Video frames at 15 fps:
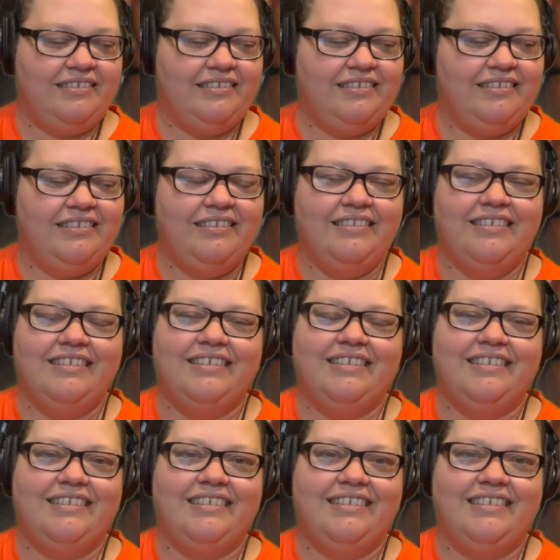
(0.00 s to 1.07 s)

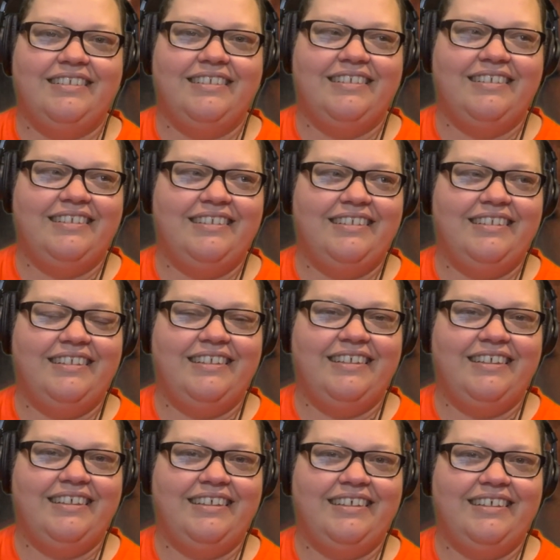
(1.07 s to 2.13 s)

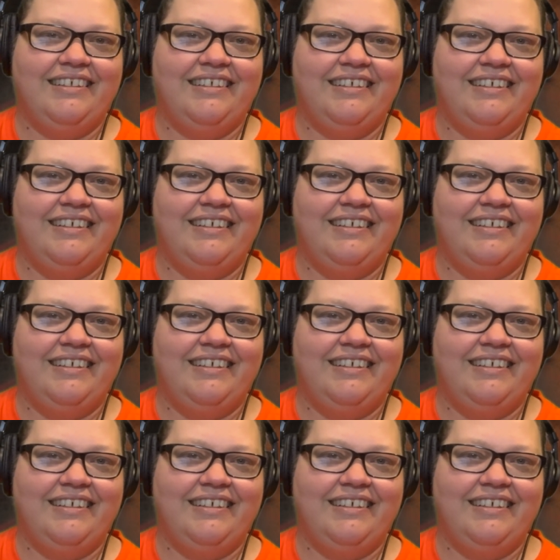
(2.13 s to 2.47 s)
[no speech]